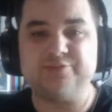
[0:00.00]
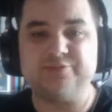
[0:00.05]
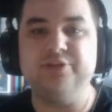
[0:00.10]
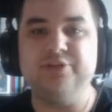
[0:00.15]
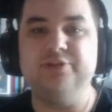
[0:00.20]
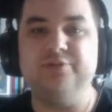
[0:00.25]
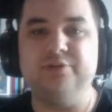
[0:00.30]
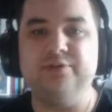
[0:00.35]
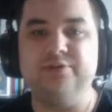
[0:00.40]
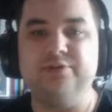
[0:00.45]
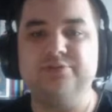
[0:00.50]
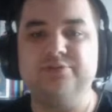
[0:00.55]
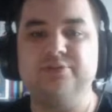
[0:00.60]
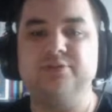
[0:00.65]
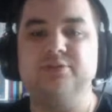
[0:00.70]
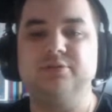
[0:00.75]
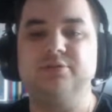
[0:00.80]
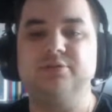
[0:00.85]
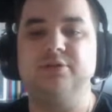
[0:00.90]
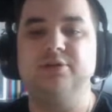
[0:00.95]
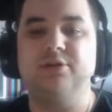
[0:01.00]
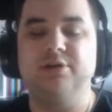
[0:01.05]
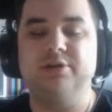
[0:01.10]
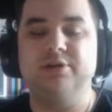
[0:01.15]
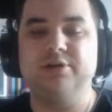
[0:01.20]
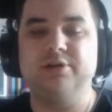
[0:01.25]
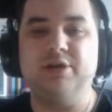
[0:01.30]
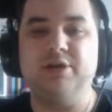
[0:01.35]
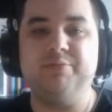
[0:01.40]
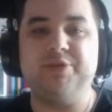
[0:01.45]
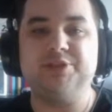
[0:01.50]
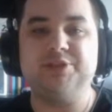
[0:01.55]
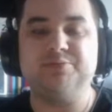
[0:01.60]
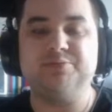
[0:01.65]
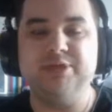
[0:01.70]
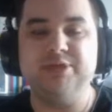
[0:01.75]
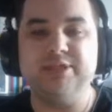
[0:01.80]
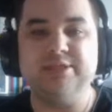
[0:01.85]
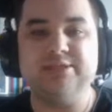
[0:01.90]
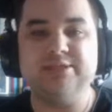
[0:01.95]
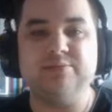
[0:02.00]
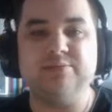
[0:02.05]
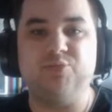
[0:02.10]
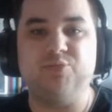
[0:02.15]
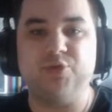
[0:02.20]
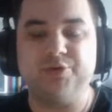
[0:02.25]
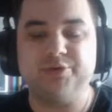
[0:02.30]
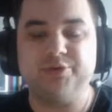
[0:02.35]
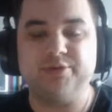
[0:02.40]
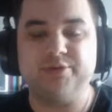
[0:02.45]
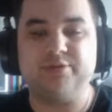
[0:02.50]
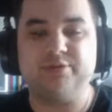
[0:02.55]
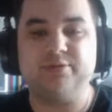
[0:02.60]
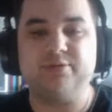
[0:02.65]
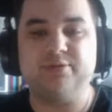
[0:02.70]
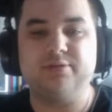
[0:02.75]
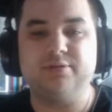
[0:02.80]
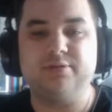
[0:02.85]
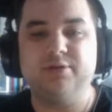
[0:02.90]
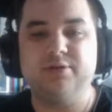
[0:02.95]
of heroes, combat speed is important.